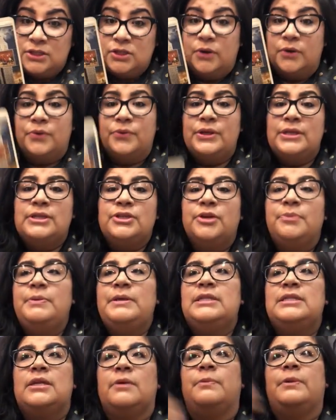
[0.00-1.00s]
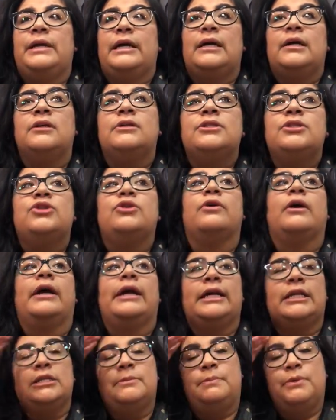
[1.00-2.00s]
So this could be someone else
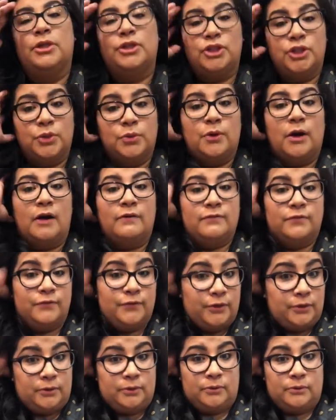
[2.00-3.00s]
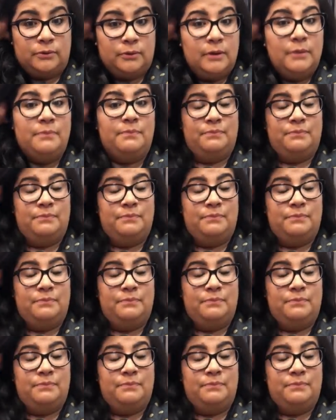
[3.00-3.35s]
trying to push you off of your own,